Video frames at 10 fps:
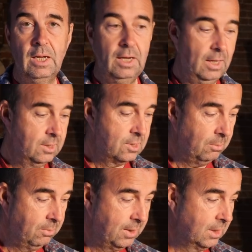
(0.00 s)
It's
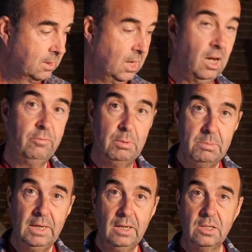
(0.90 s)
something that I've been
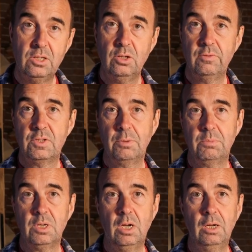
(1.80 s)
meaning to do for
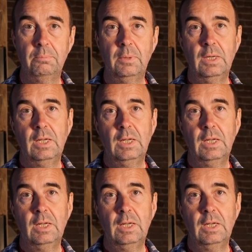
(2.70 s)
some time,